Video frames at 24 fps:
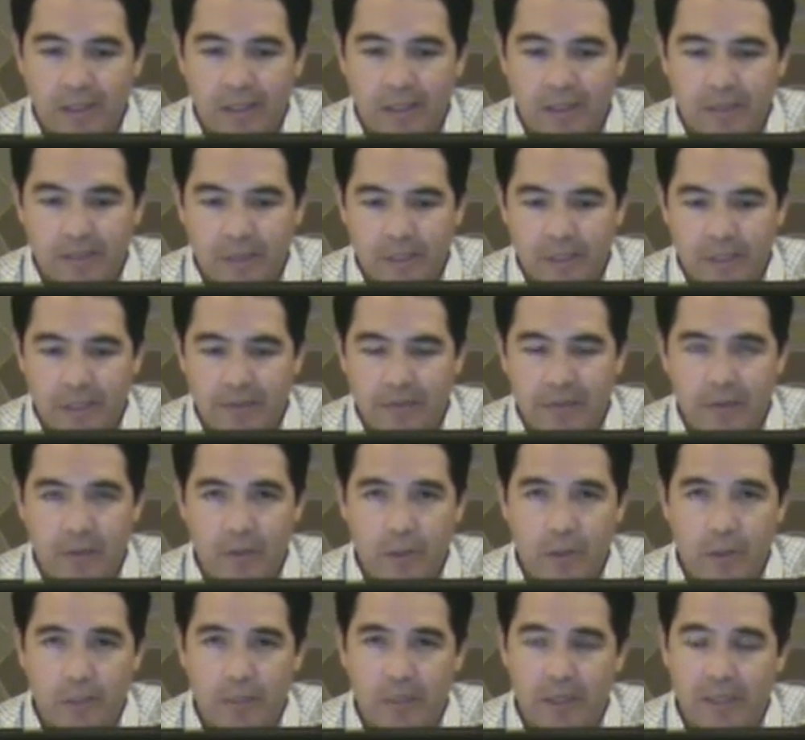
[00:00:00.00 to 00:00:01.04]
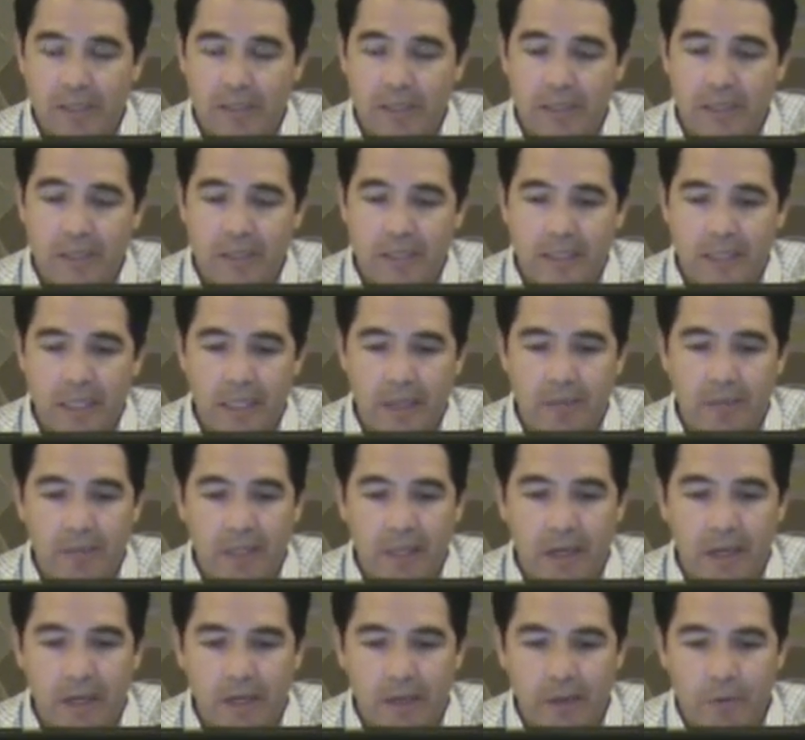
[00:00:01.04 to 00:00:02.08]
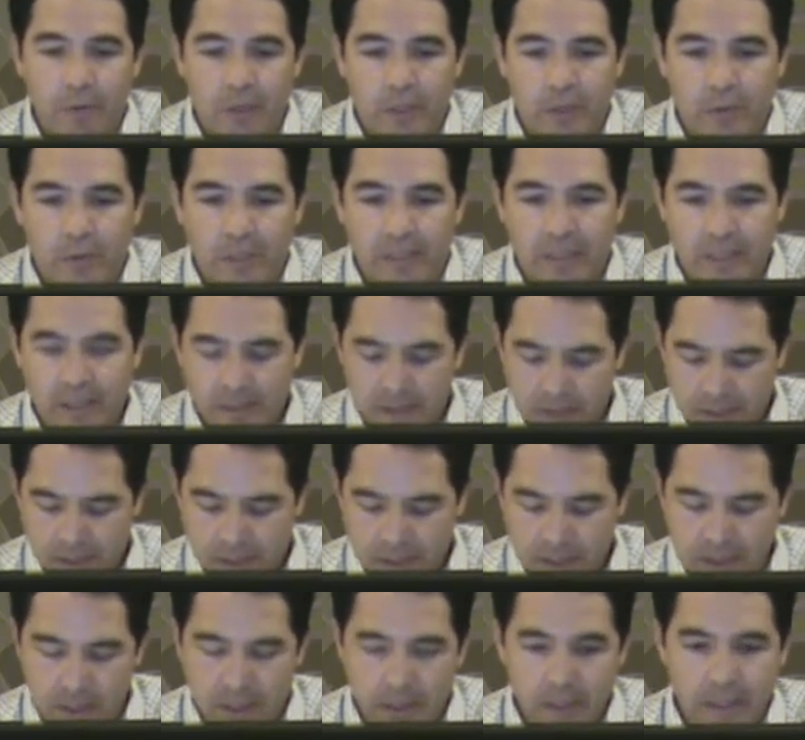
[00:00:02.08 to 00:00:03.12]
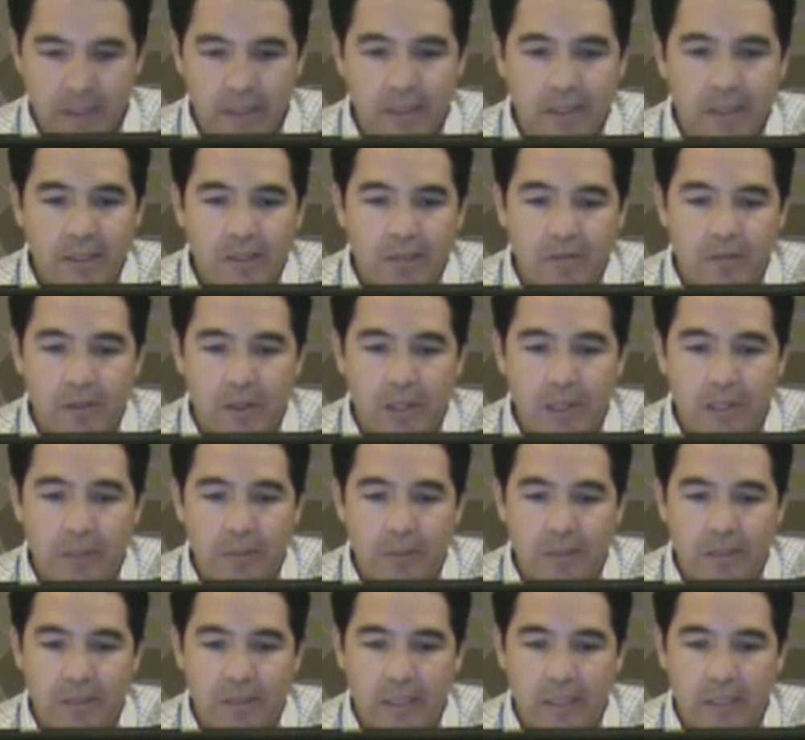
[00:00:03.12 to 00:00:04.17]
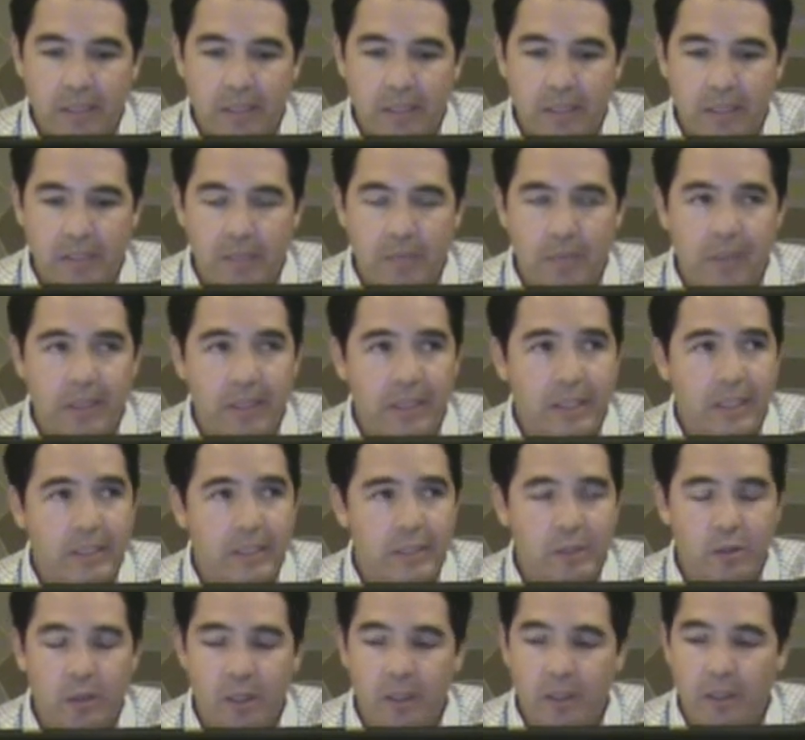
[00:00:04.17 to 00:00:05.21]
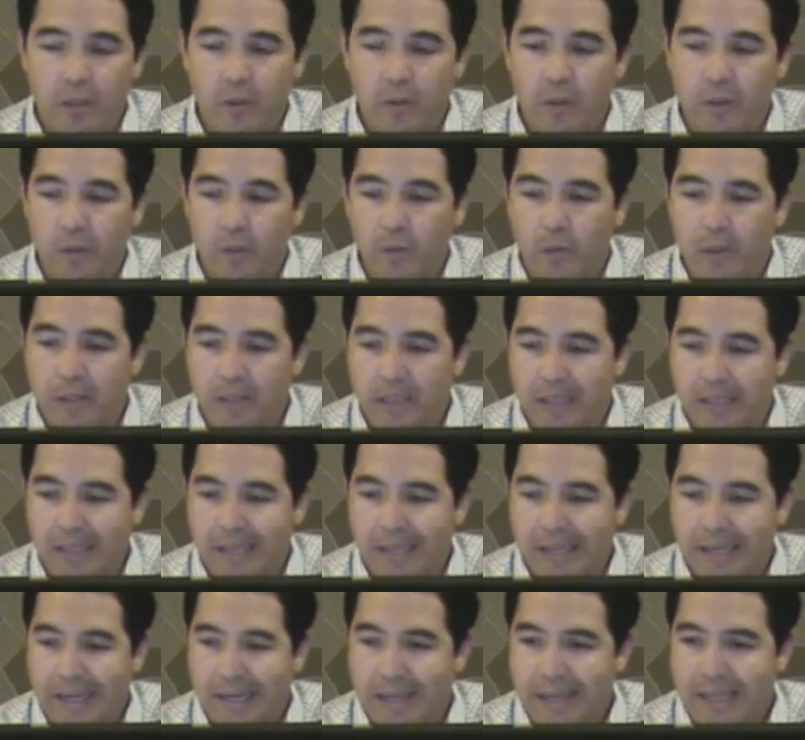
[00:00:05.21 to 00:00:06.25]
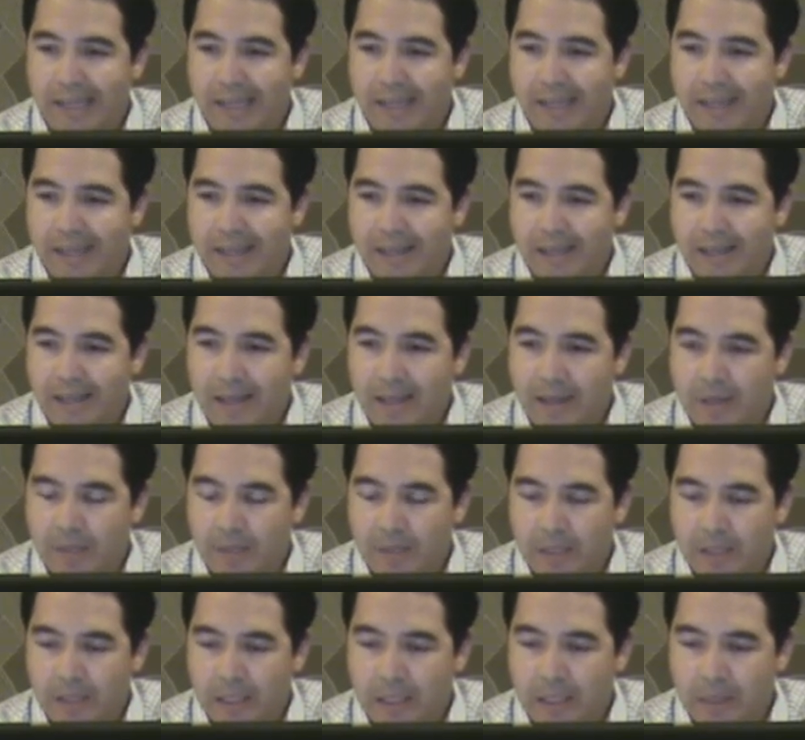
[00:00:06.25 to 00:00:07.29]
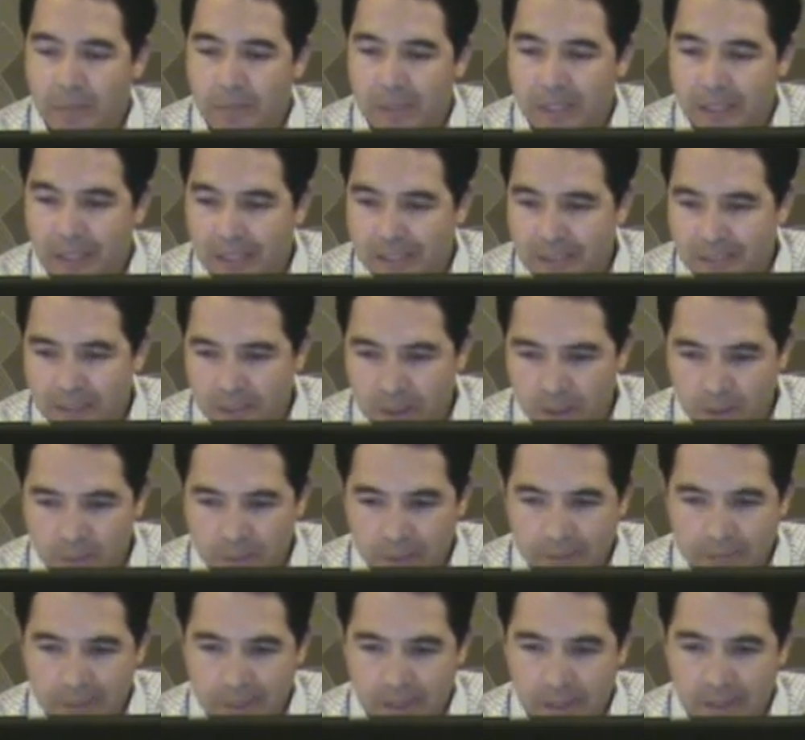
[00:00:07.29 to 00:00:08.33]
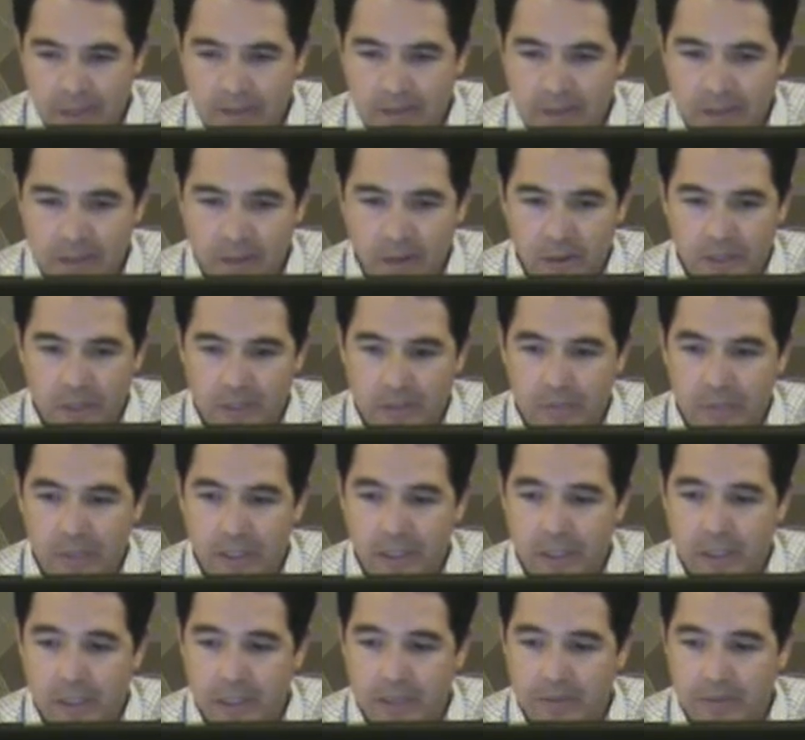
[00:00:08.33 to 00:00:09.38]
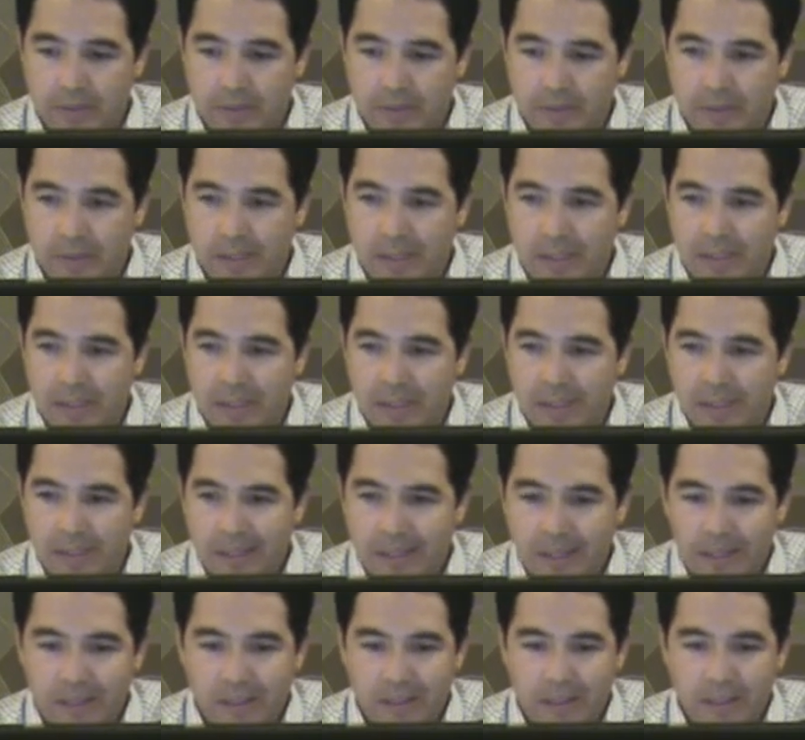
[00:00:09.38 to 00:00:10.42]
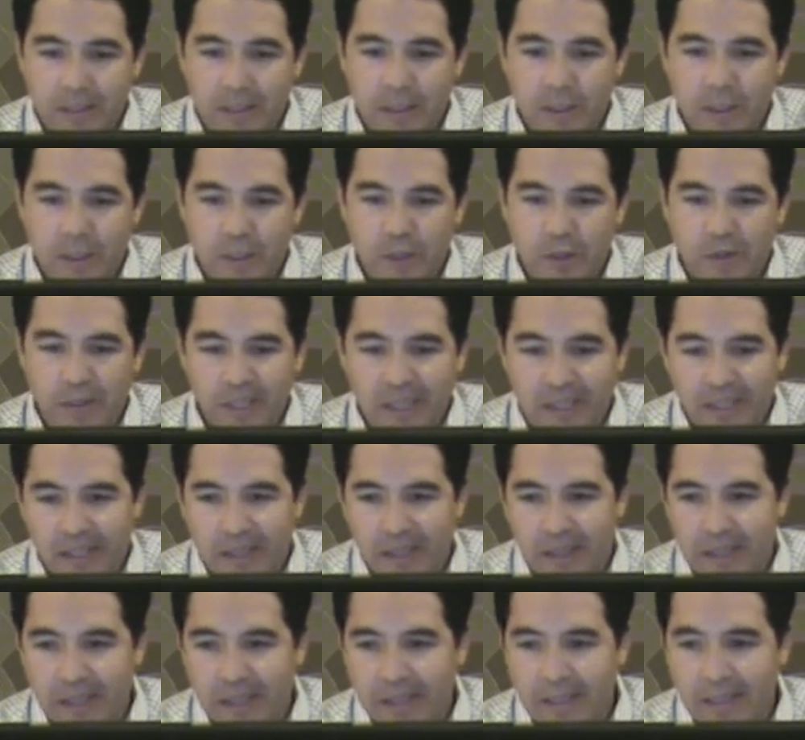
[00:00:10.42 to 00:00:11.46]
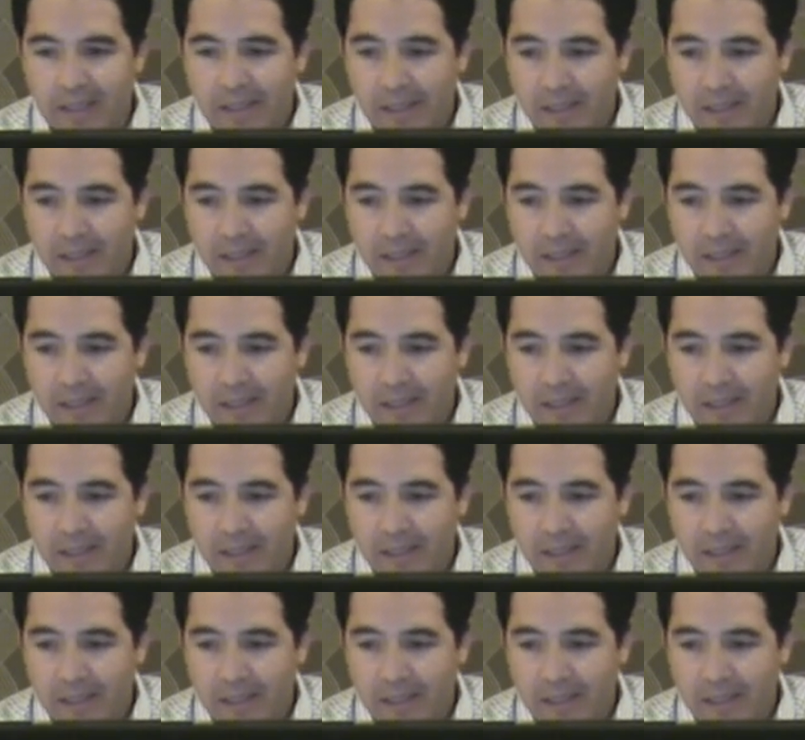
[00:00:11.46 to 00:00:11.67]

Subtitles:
there's even a response at the same day, which we didn't see for hospitalizations, but it gets stronger with a 1-day lag. Nothing in Modesto, maybe a little increase in Bakersfield. And then at a 2-day lag,